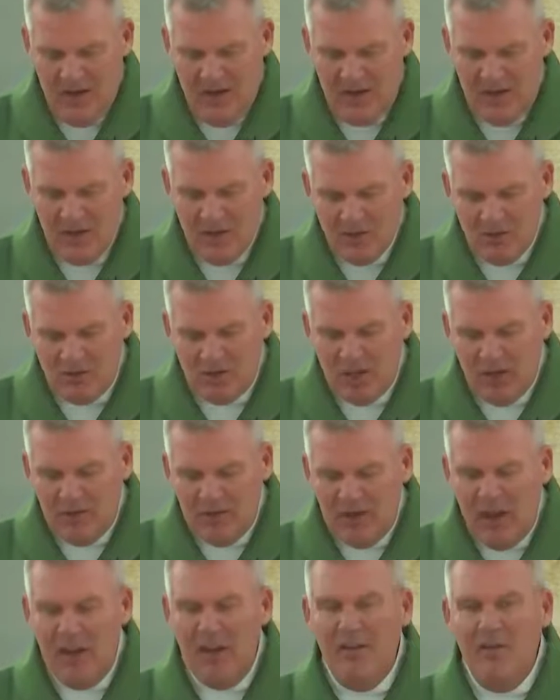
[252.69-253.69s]
You shall
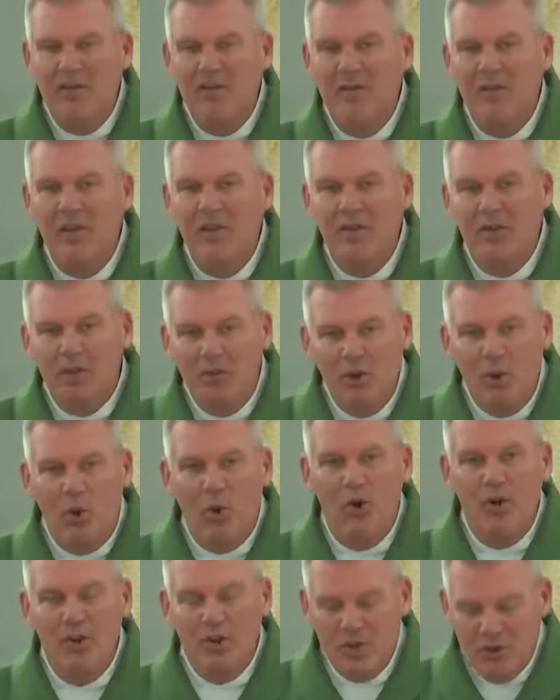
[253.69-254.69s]
love the
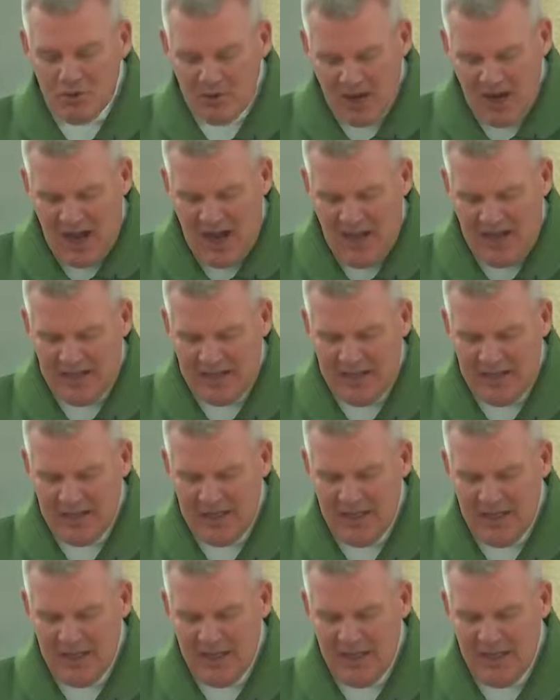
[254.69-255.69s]
Lord your God,
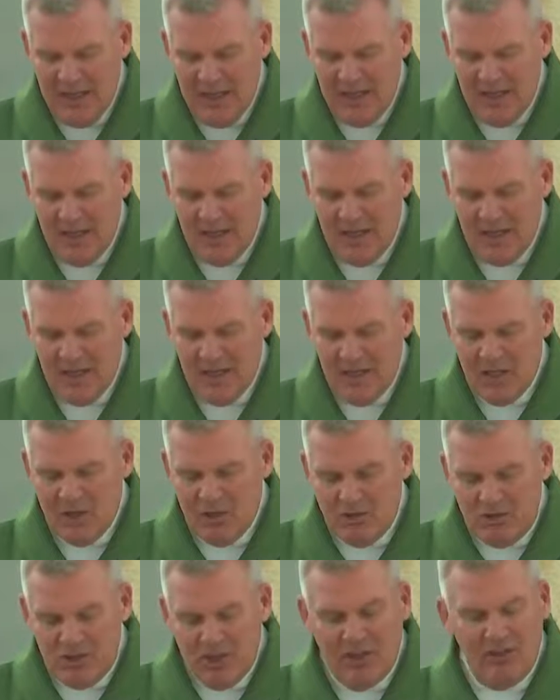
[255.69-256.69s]

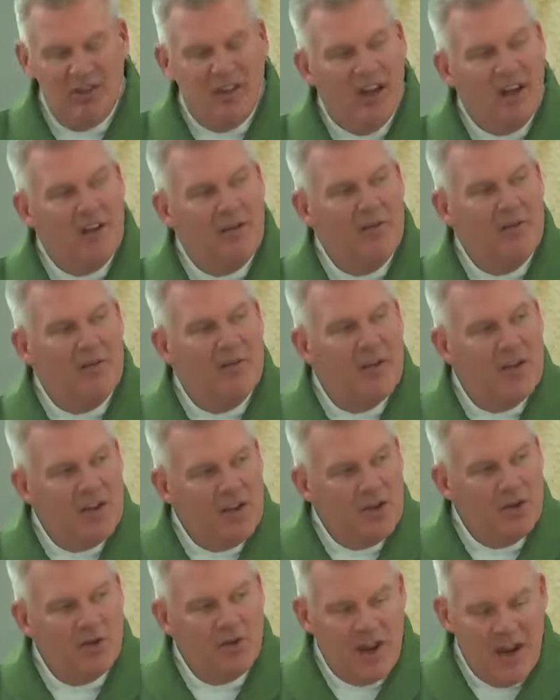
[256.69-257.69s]
you shall love
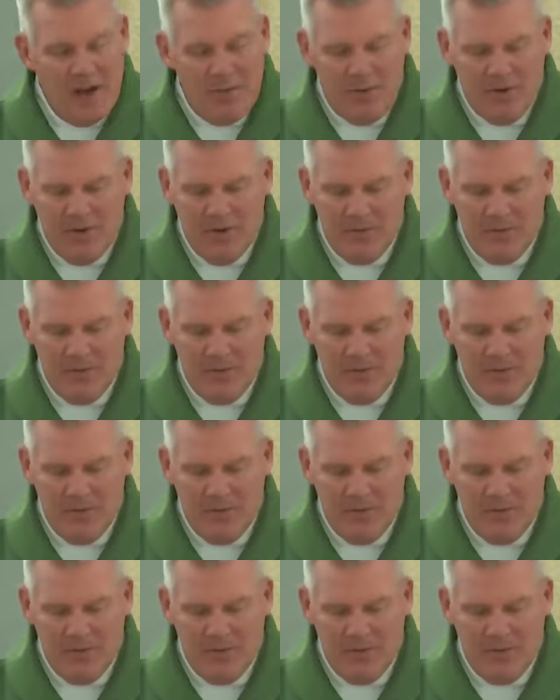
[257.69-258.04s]
your neighbor.